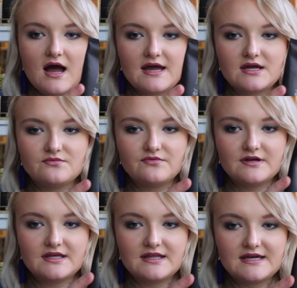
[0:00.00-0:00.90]
I can
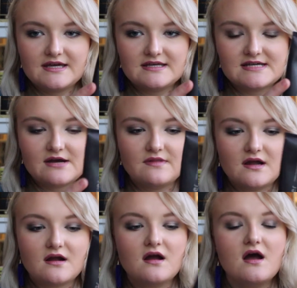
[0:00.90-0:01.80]
really, like, get down
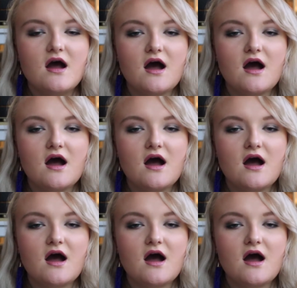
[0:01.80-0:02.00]
there.